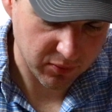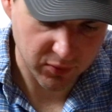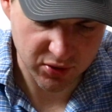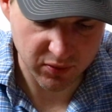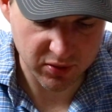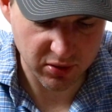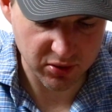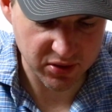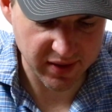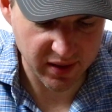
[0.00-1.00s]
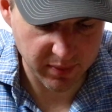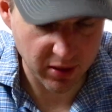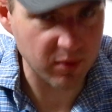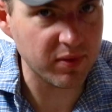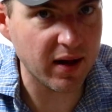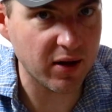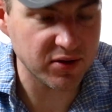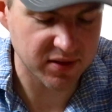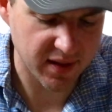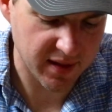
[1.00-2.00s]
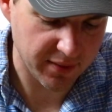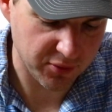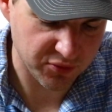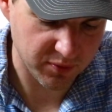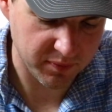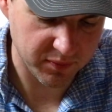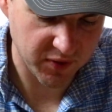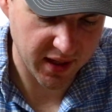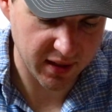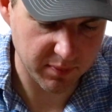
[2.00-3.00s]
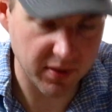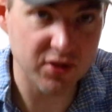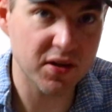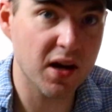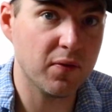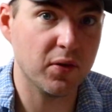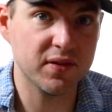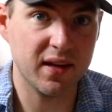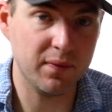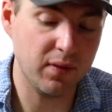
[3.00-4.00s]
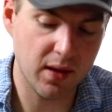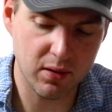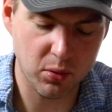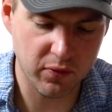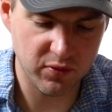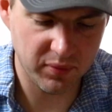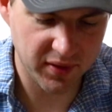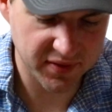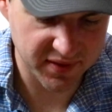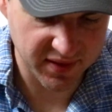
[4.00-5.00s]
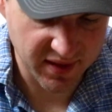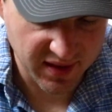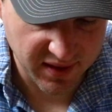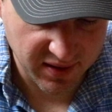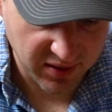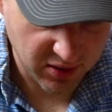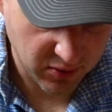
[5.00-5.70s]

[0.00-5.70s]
What you would do is you take a pair of pliers, you take out those retaining pins. Careful, because they can fly all over the place, and you